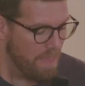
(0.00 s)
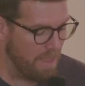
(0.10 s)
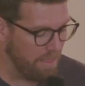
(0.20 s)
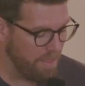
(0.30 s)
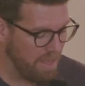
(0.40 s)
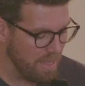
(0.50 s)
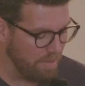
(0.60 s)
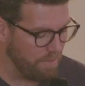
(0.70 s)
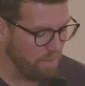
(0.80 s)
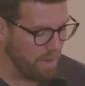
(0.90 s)
And
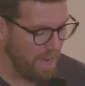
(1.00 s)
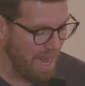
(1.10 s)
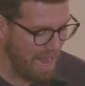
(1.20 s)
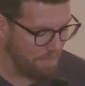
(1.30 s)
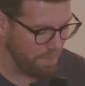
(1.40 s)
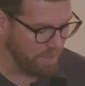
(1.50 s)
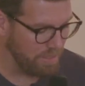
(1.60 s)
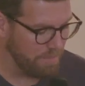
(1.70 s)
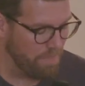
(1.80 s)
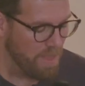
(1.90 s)
then what
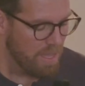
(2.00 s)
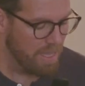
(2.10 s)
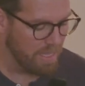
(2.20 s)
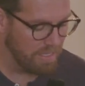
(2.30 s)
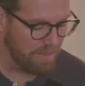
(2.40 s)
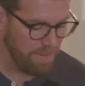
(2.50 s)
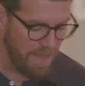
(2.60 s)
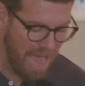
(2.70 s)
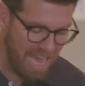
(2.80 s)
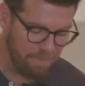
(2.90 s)
happens is
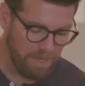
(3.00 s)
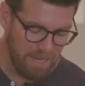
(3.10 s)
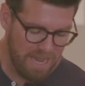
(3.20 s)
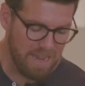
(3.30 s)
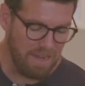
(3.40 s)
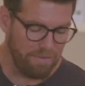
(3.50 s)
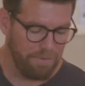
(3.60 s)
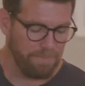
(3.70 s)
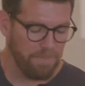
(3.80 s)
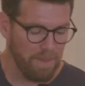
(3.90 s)
Adam and Eve,